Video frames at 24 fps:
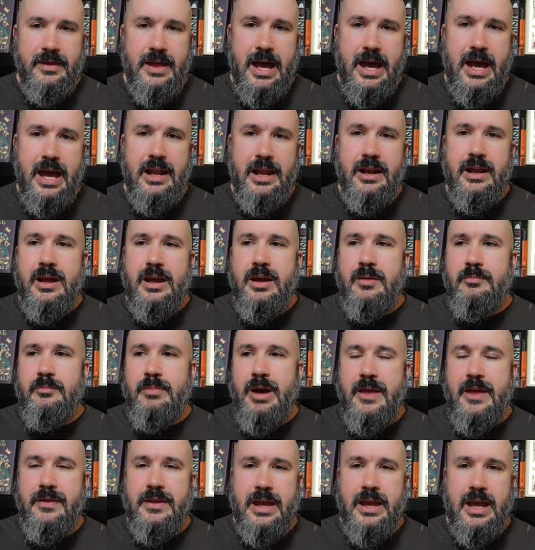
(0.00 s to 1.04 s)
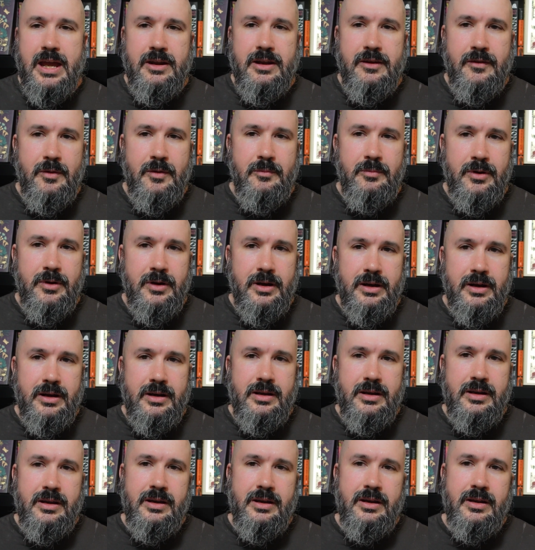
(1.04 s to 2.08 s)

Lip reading: that by the end of the book,